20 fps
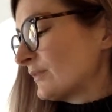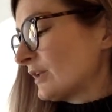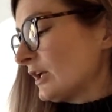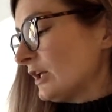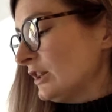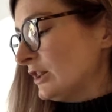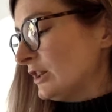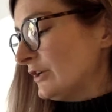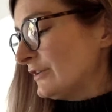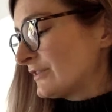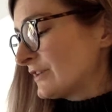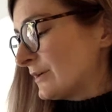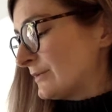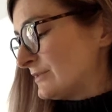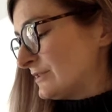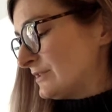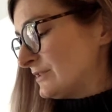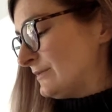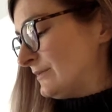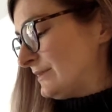Lowest common
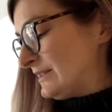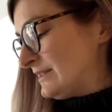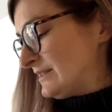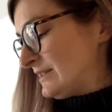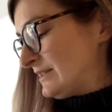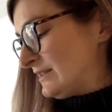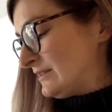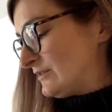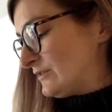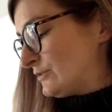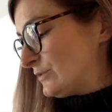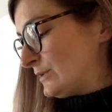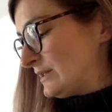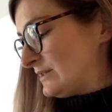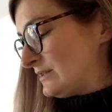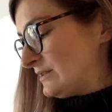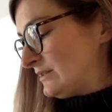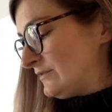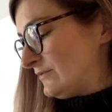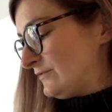denominator is
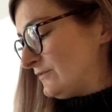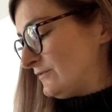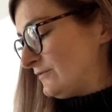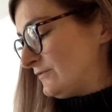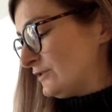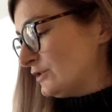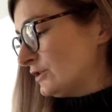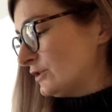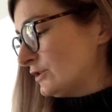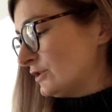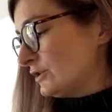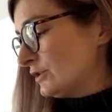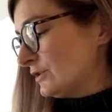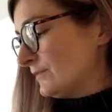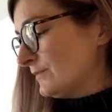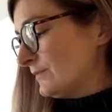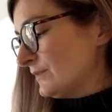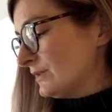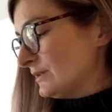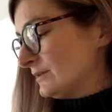24.
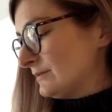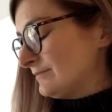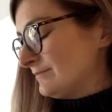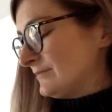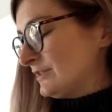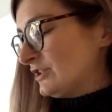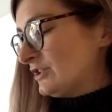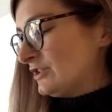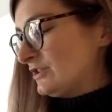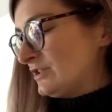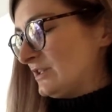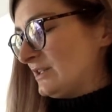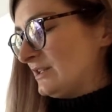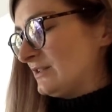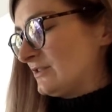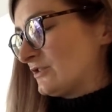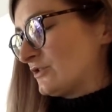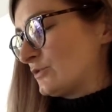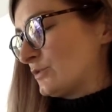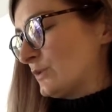Could turn it
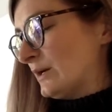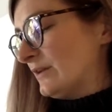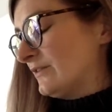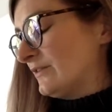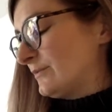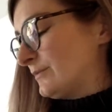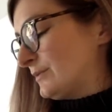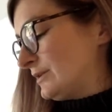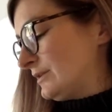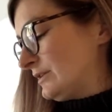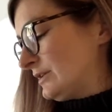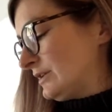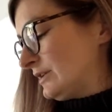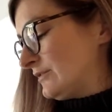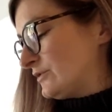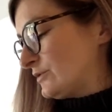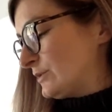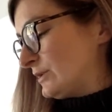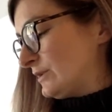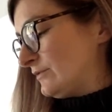into 12ths, but I'm going to go
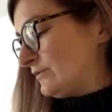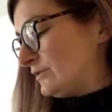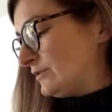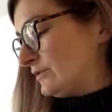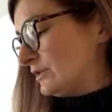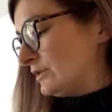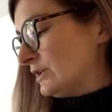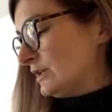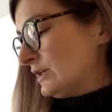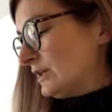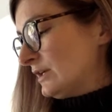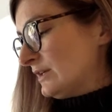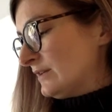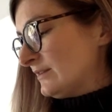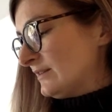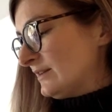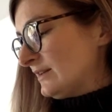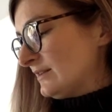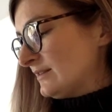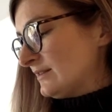for 24.
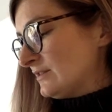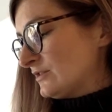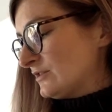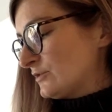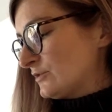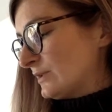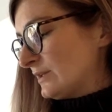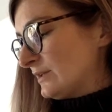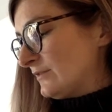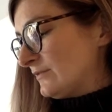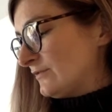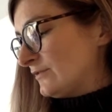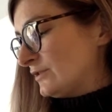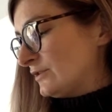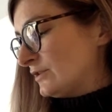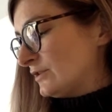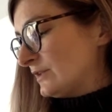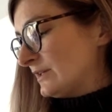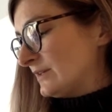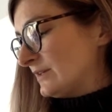6 into
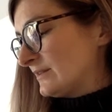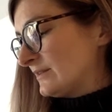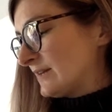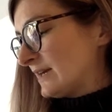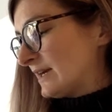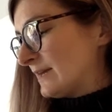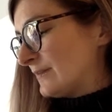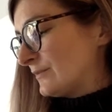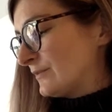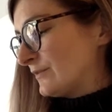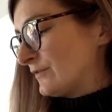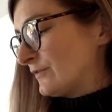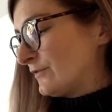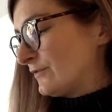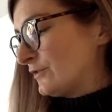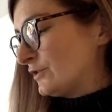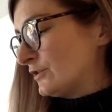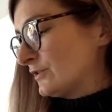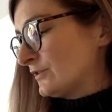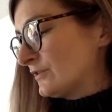24 is times
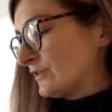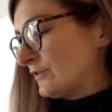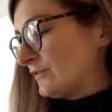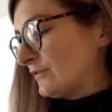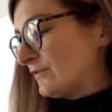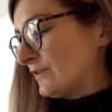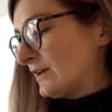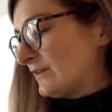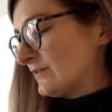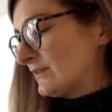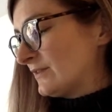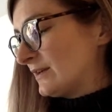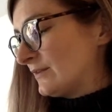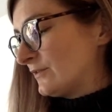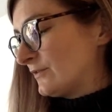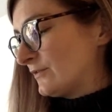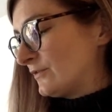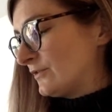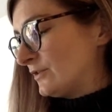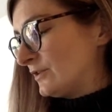4, so 5
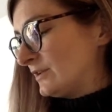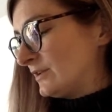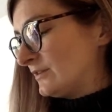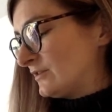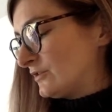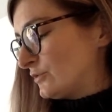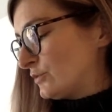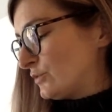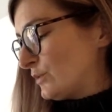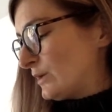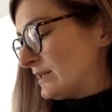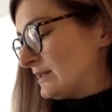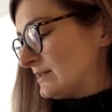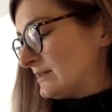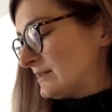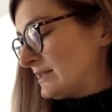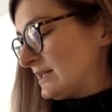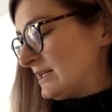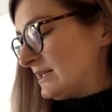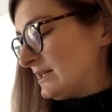times 4 is
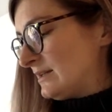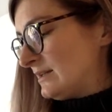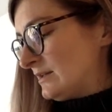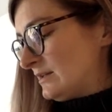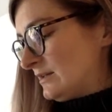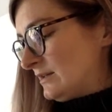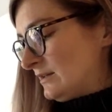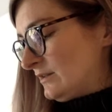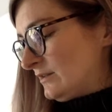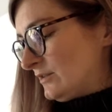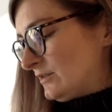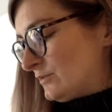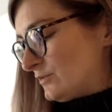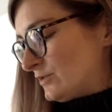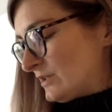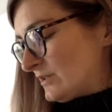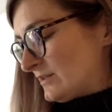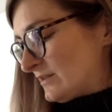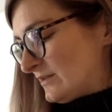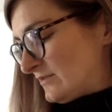20.
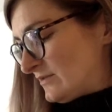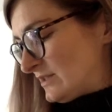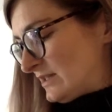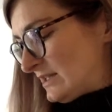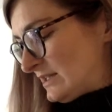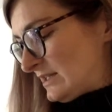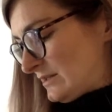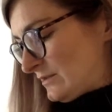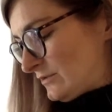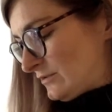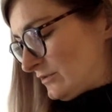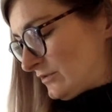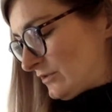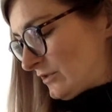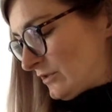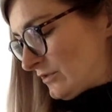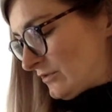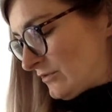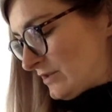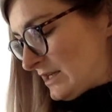Subtract 17 equals
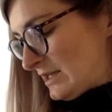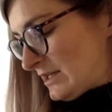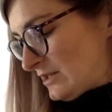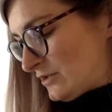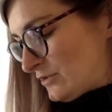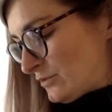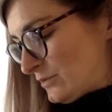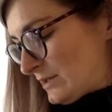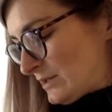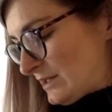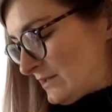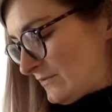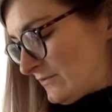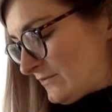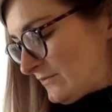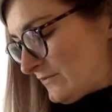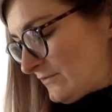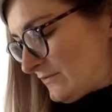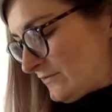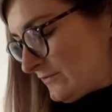
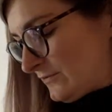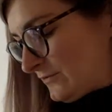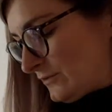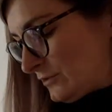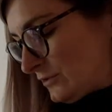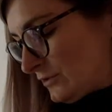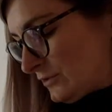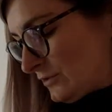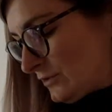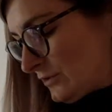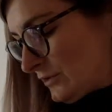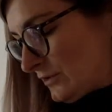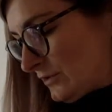3/24.